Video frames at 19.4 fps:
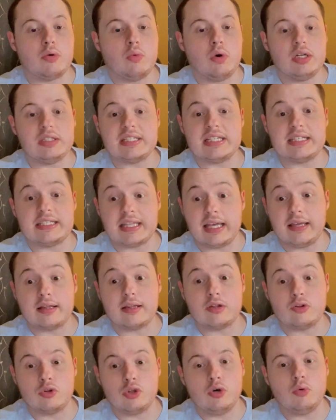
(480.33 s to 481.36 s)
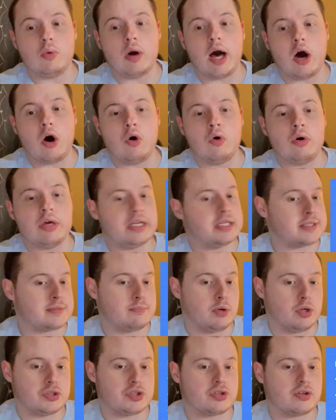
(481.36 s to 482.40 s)
ones, it did do well. It's
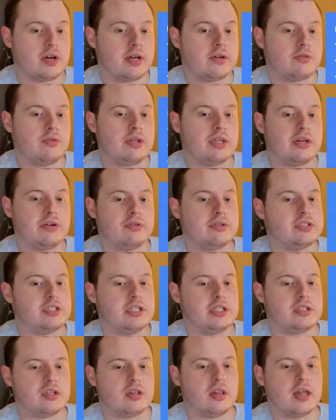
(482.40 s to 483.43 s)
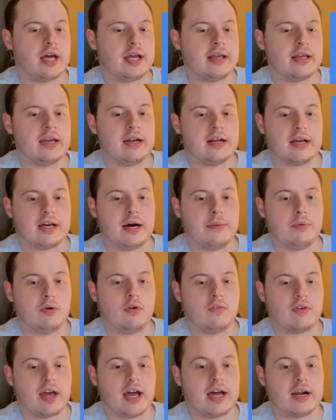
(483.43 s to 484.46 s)
most likely guaranteed to, like, in a couple
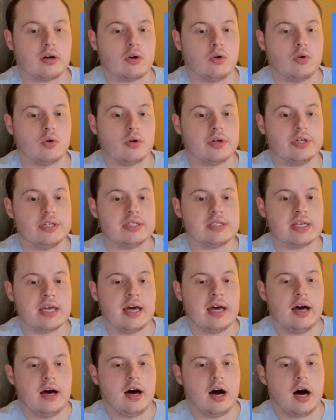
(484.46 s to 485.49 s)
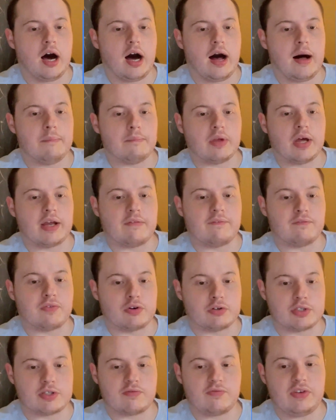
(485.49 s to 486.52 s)
of categories, like
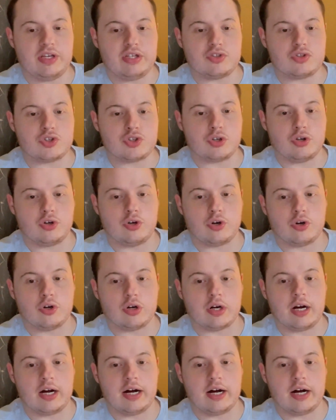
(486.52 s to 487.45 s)
first feature.